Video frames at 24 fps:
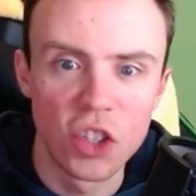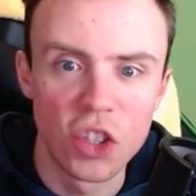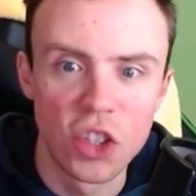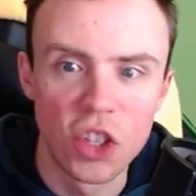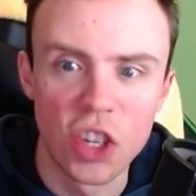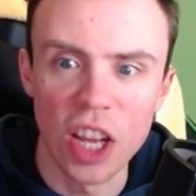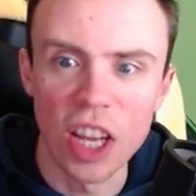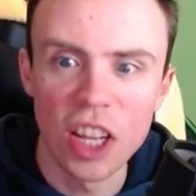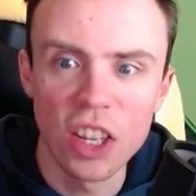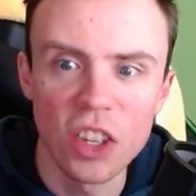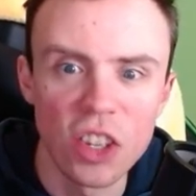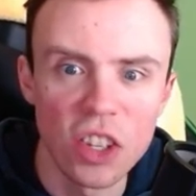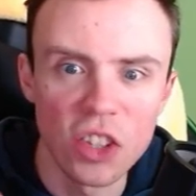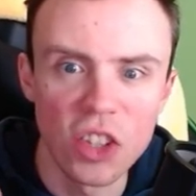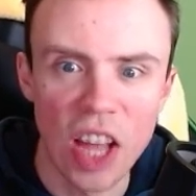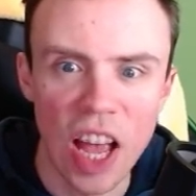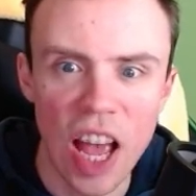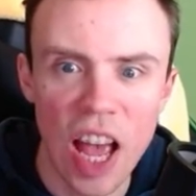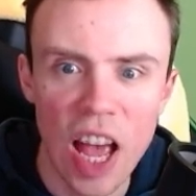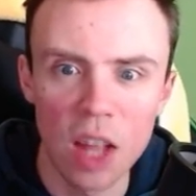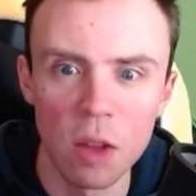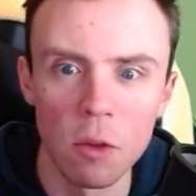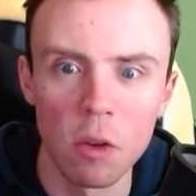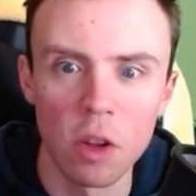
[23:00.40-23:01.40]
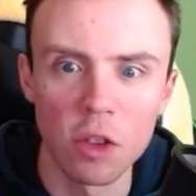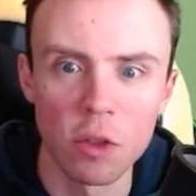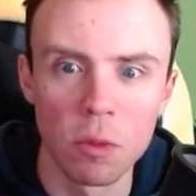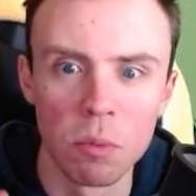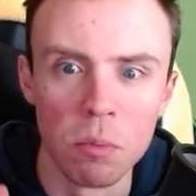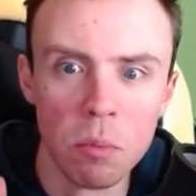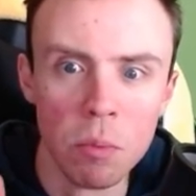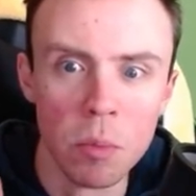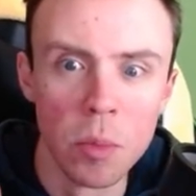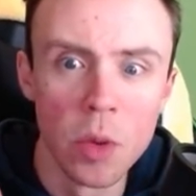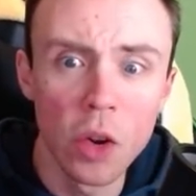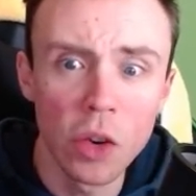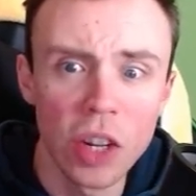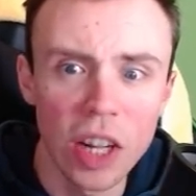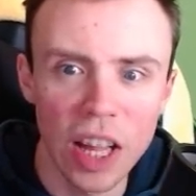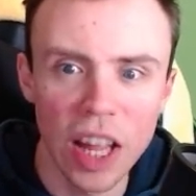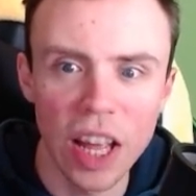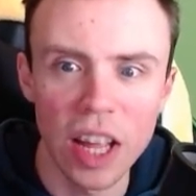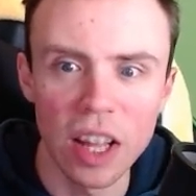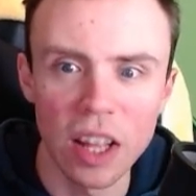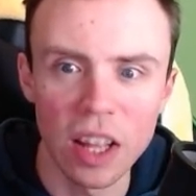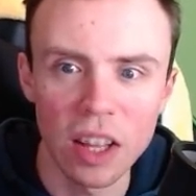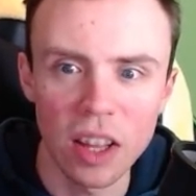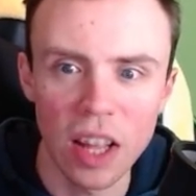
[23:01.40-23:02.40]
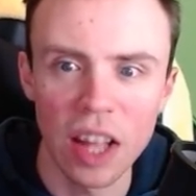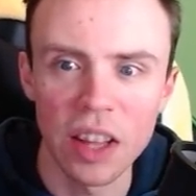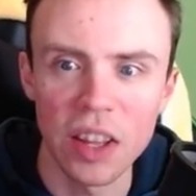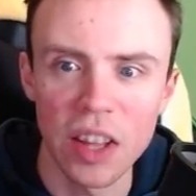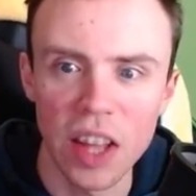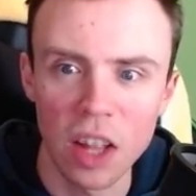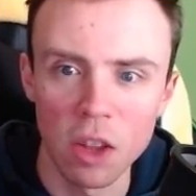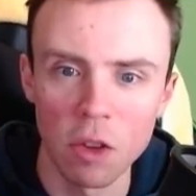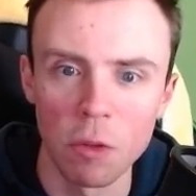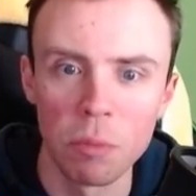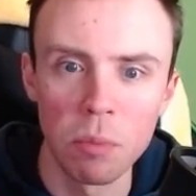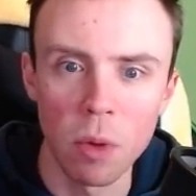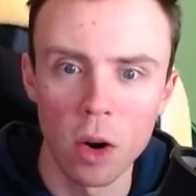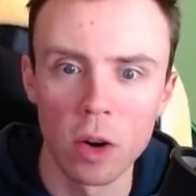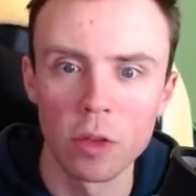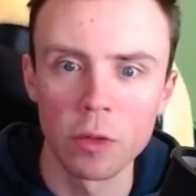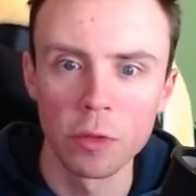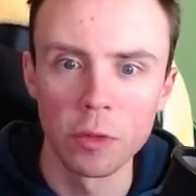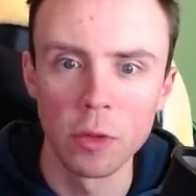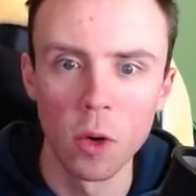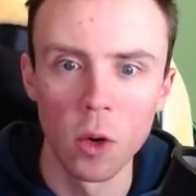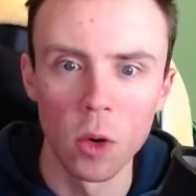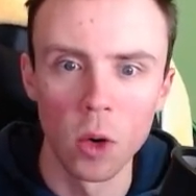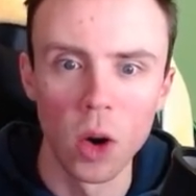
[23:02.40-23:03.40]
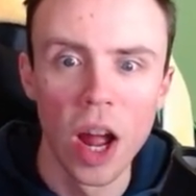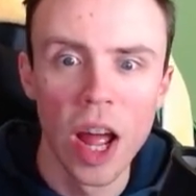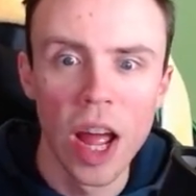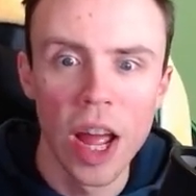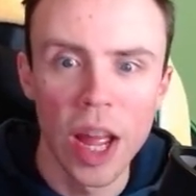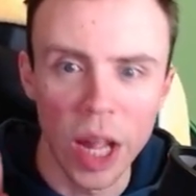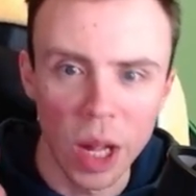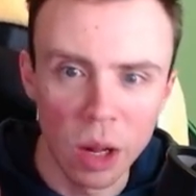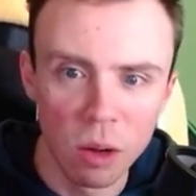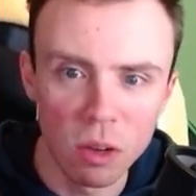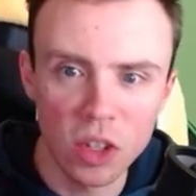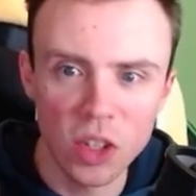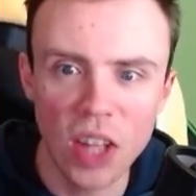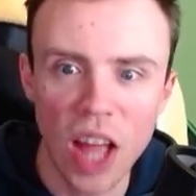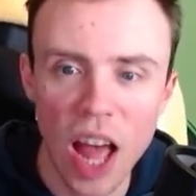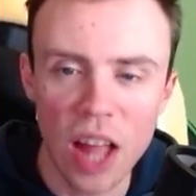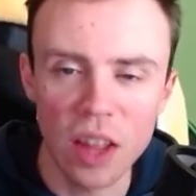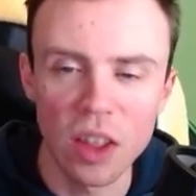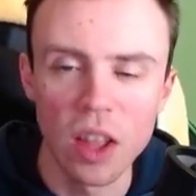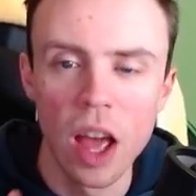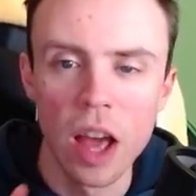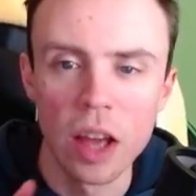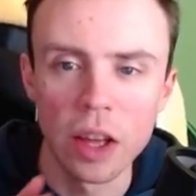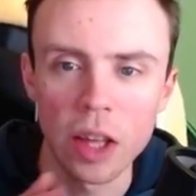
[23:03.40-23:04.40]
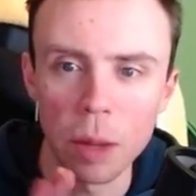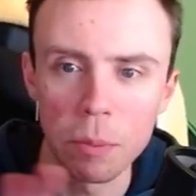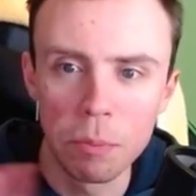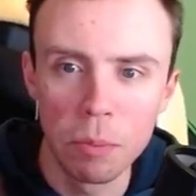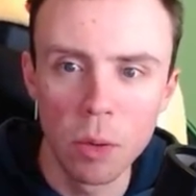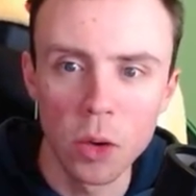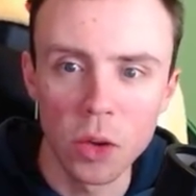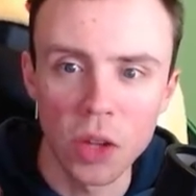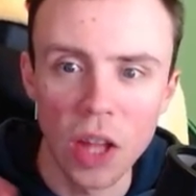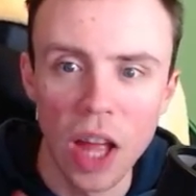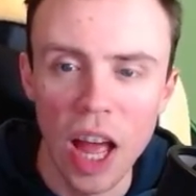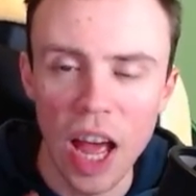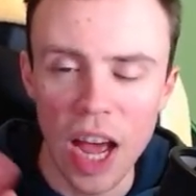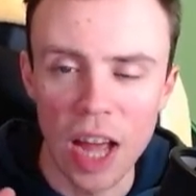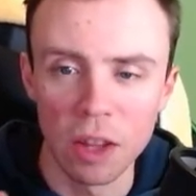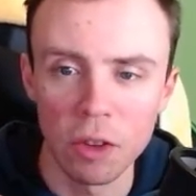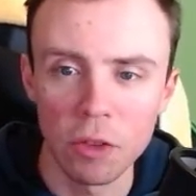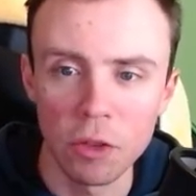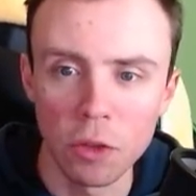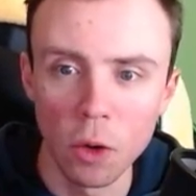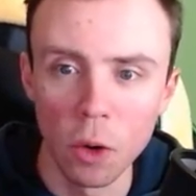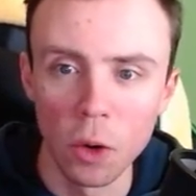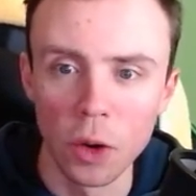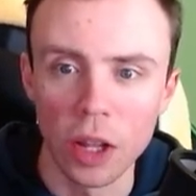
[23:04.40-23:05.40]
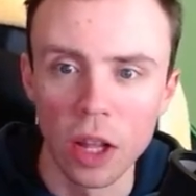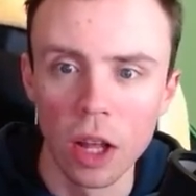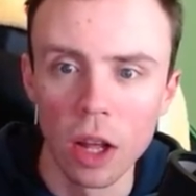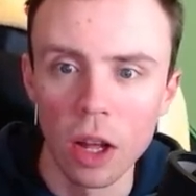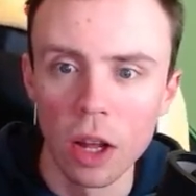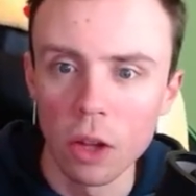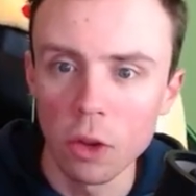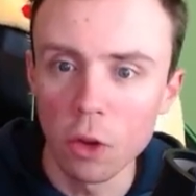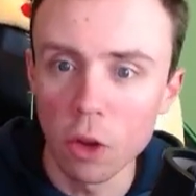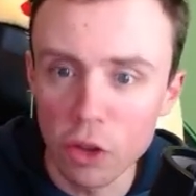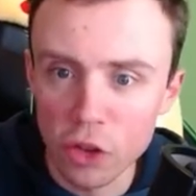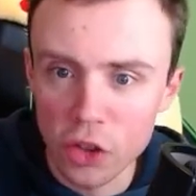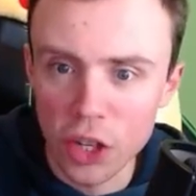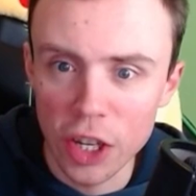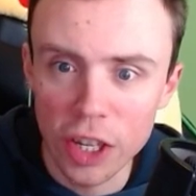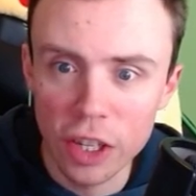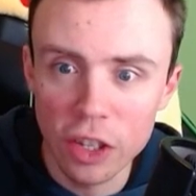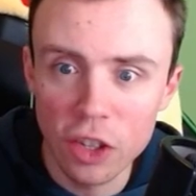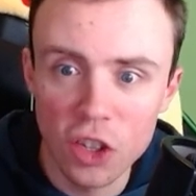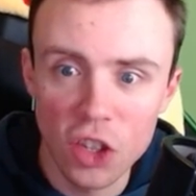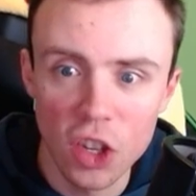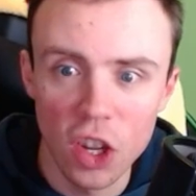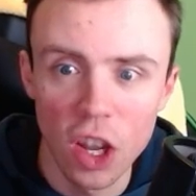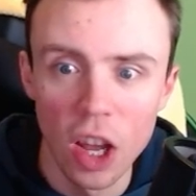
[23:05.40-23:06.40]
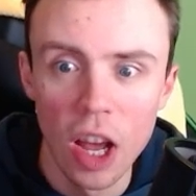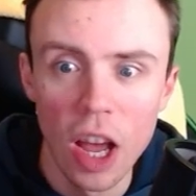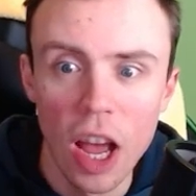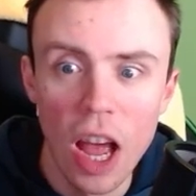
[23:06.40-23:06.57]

Jason's head was mutilated at the end of part 4. He was dead. Kaput. End of story. Tot ziens.